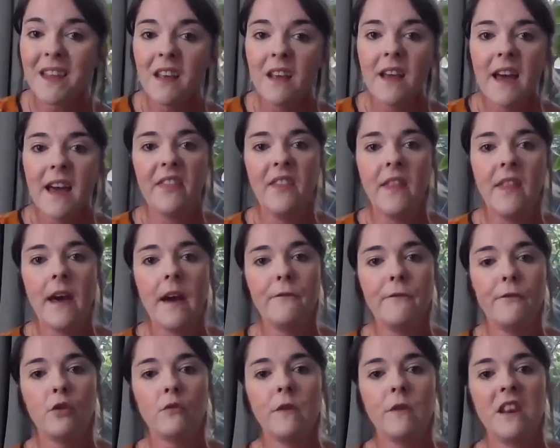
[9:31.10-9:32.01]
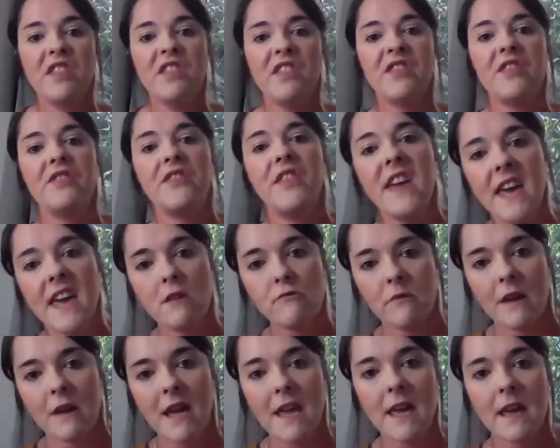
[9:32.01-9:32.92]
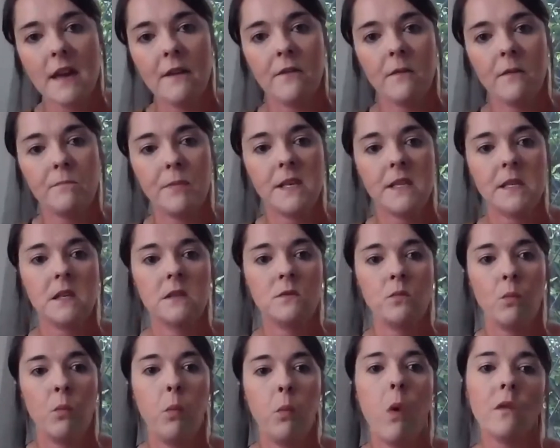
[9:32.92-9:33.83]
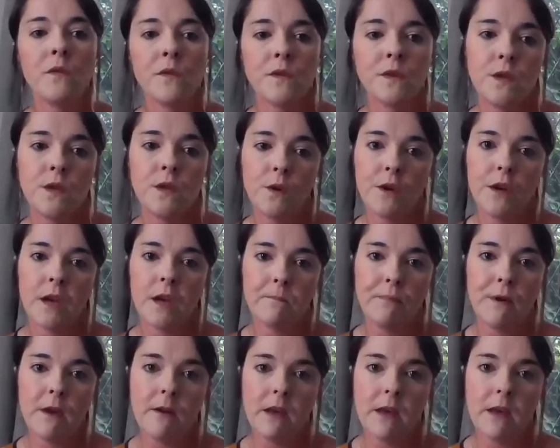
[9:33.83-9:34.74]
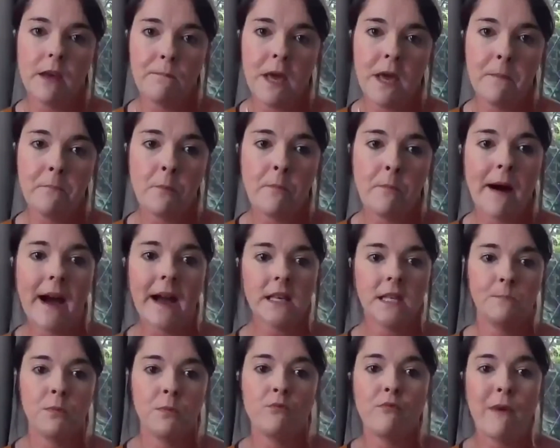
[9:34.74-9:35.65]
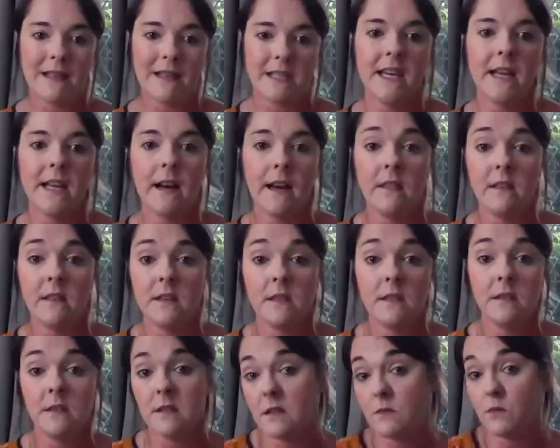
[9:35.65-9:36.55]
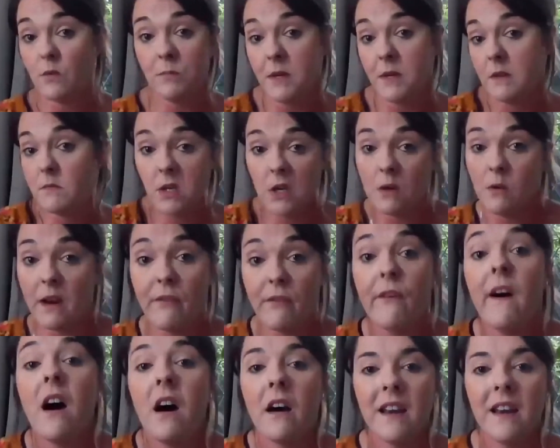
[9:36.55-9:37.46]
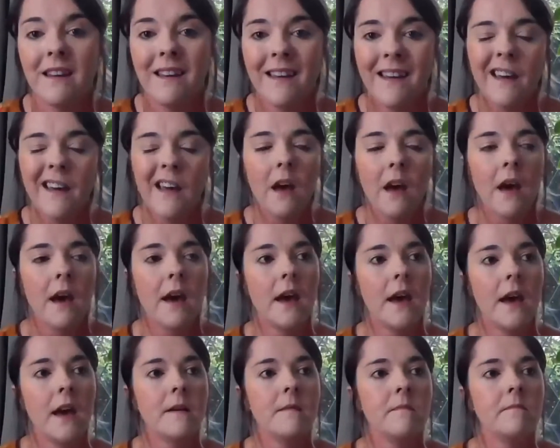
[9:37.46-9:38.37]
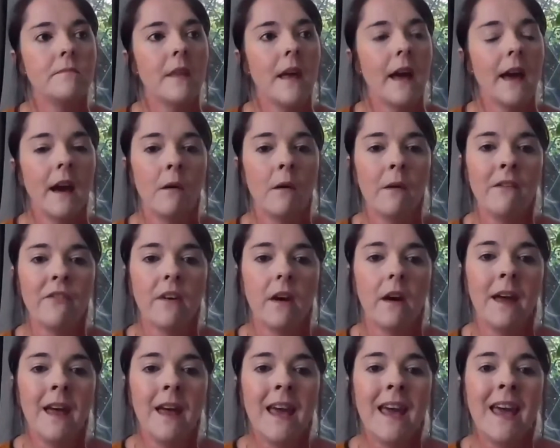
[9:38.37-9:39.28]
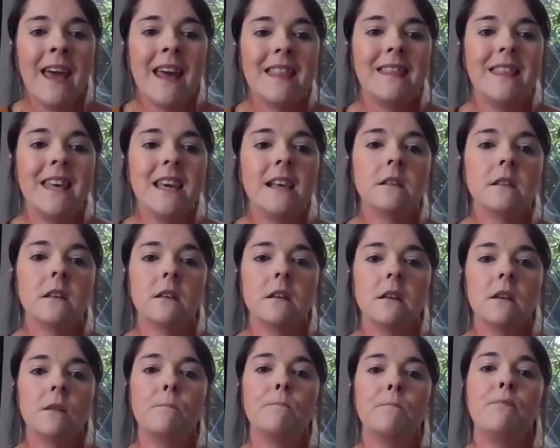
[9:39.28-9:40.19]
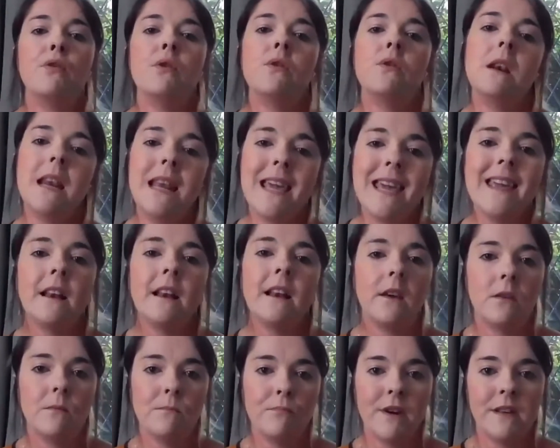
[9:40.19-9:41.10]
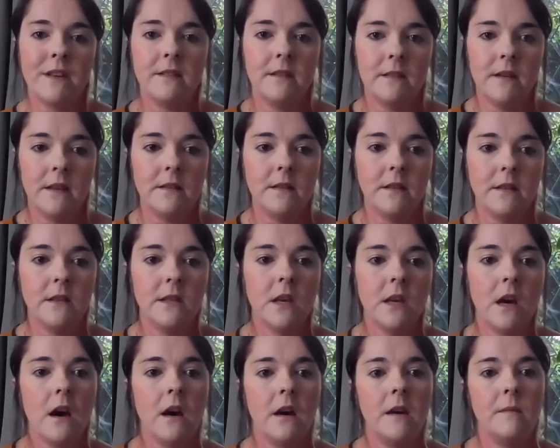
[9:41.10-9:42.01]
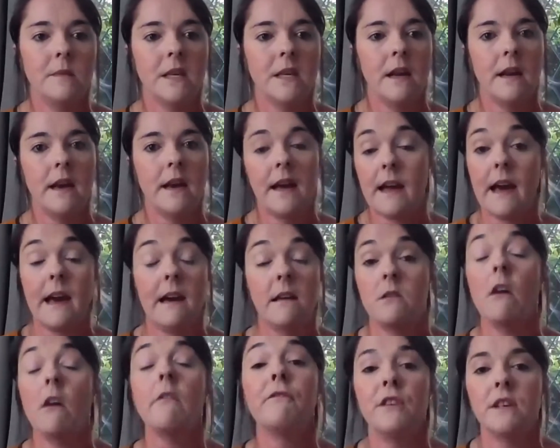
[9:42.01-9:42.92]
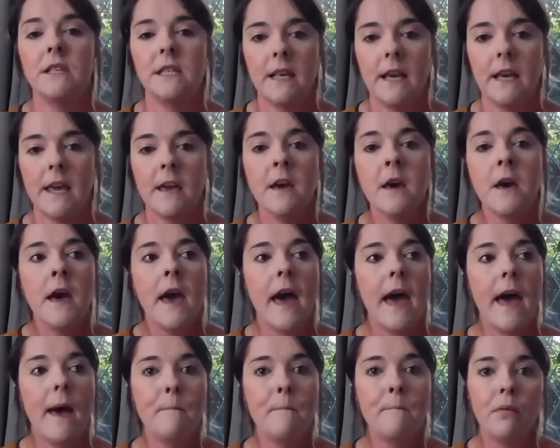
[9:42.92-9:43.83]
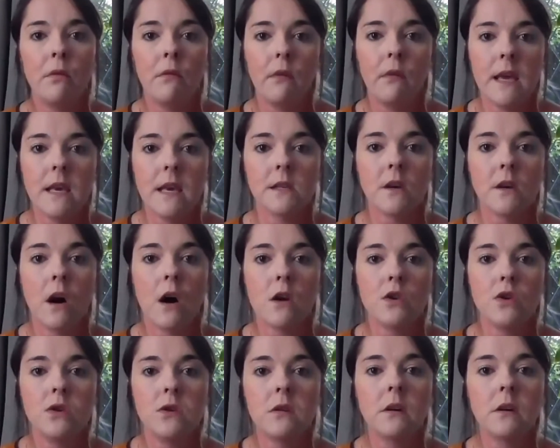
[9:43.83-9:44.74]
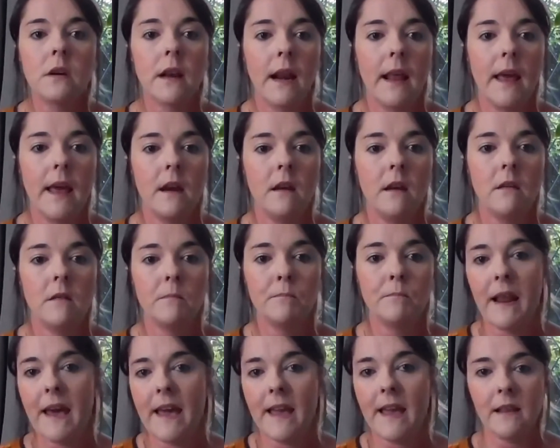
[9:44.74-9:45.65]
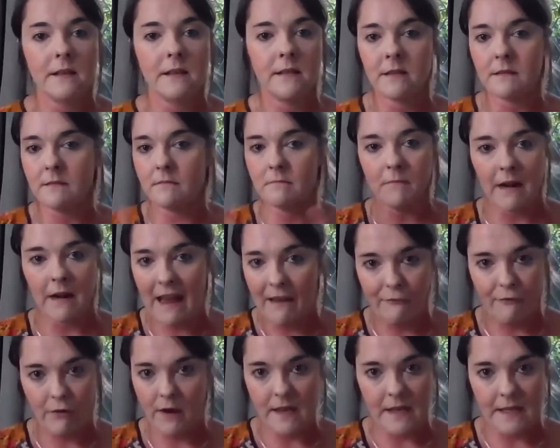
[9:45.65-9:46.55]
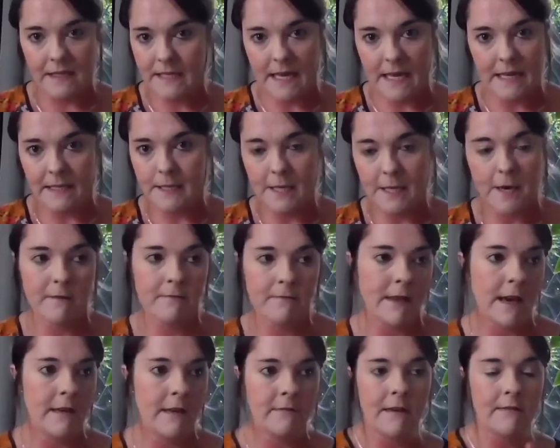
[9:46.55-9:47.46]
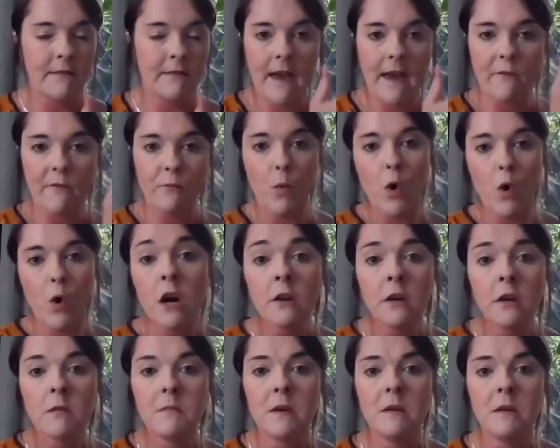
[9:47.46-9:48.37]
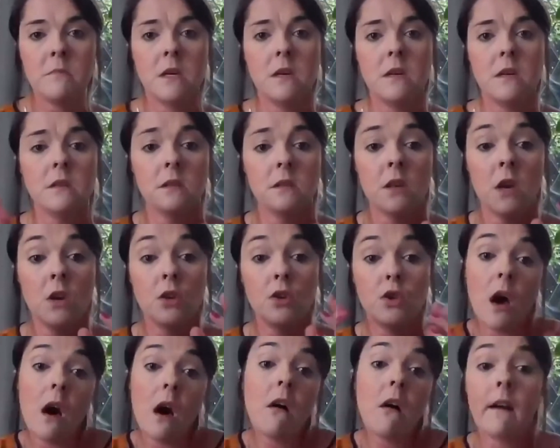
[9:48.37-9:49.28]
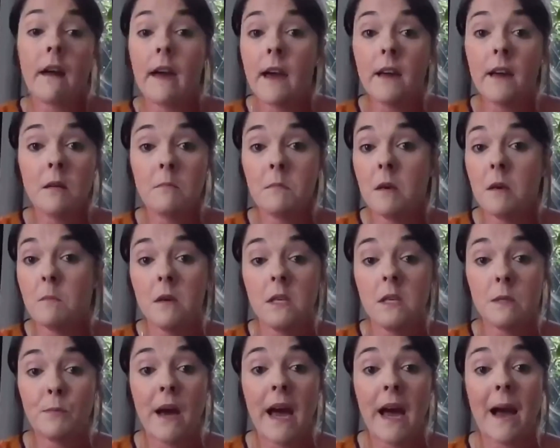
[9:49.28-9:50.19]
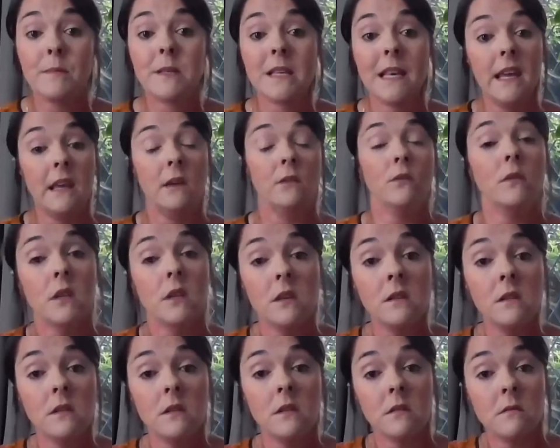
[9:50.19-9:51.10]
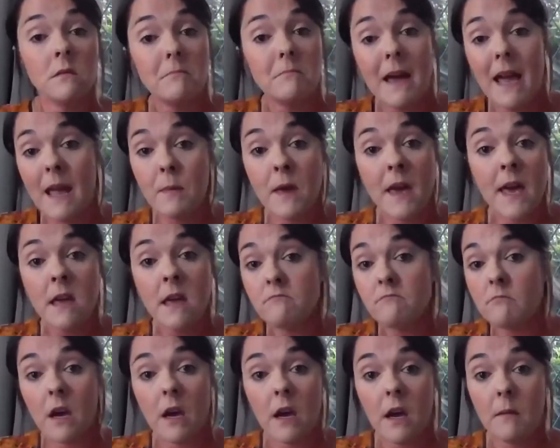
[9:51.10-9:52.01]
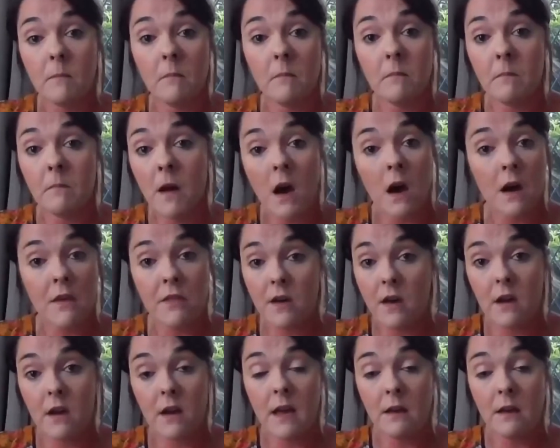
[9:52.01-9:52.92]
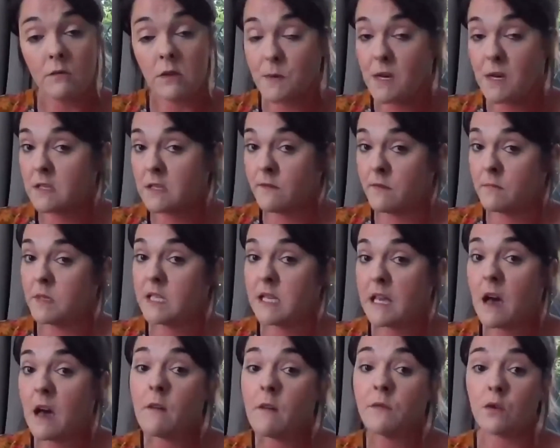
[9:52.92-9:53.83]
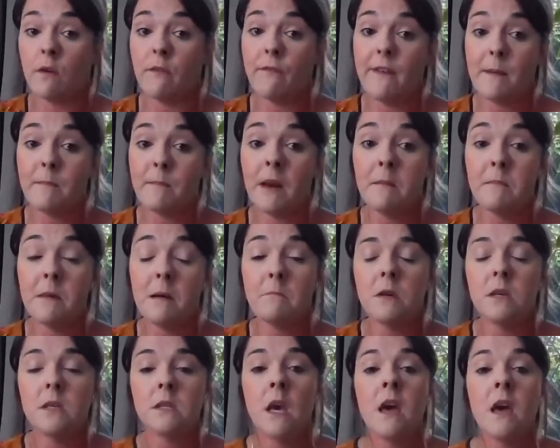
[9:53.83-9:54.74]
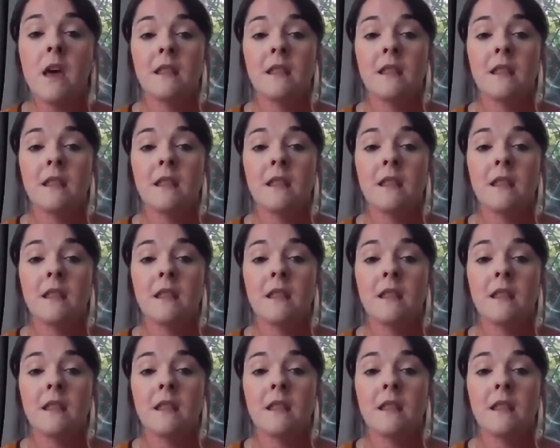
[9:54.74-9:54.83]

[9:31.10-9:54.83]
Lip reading: And therefore, in theory, if a business wants to look at bringing people back sporadically, this will be totally fine. However, these are completely unprecedented times, and obviously, employees are juggling plates left, right and centre. They have work commitments, childcare commitments, perhaps illness, maybe, either in respect of themselves or family members.